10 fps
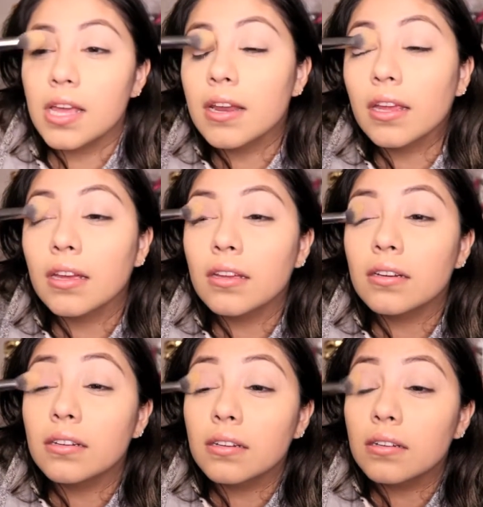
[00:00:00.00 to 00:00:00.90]
setting it
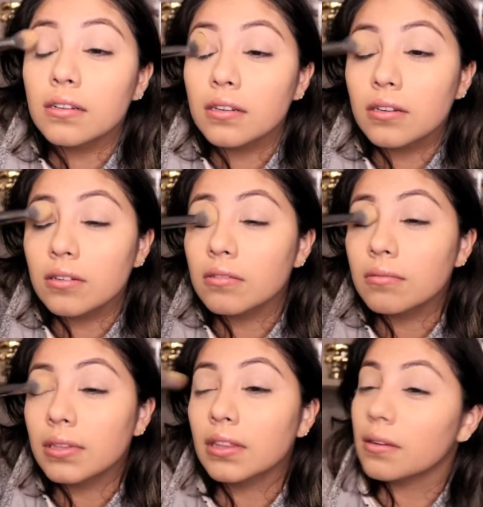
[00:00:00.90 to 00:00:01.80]

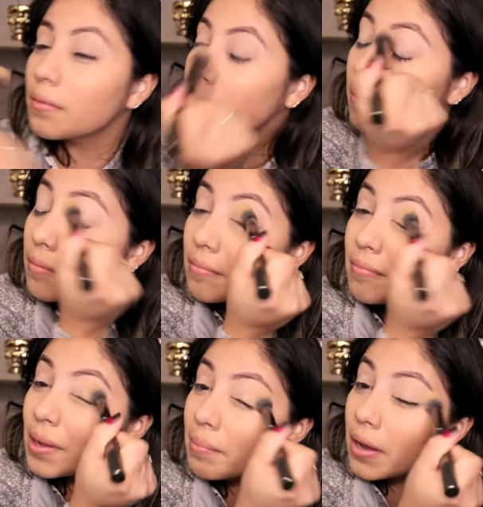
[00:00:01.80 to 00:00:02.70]
with
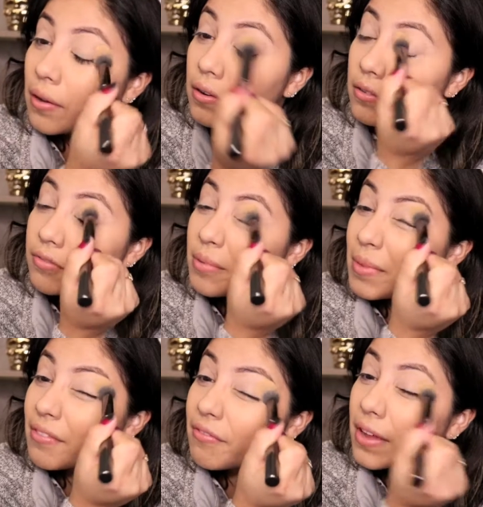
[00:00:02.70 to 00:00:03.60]
my powder from
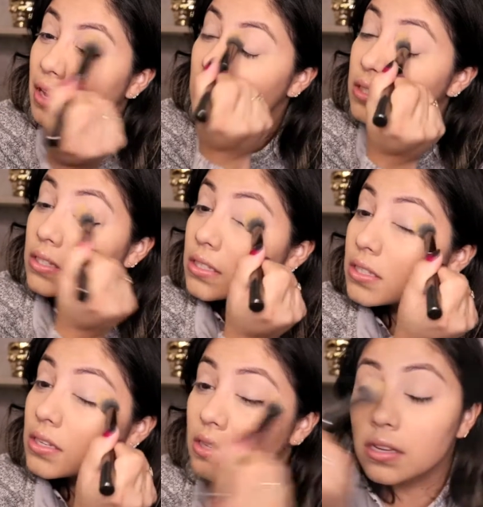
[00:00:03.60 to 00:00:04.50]
my
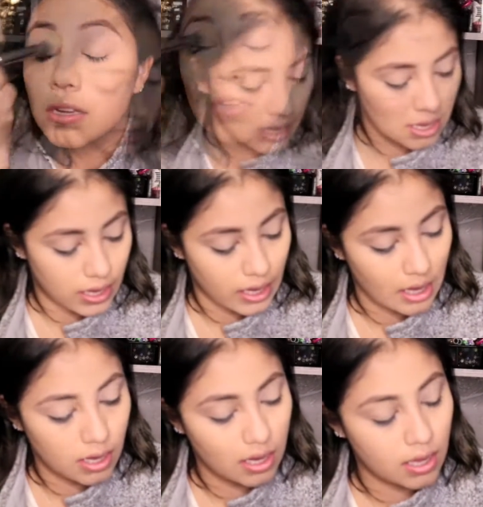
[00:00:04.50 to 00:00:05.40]
face.
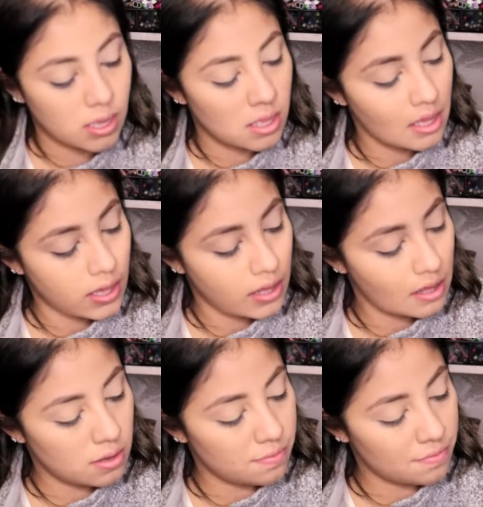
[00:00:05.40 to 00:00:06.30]
Taking
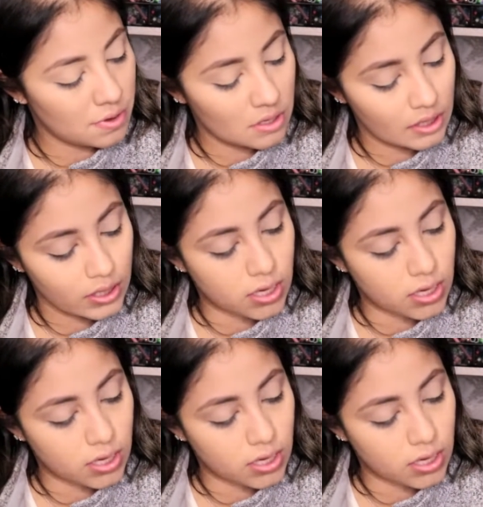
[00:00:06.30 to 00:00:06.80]
the first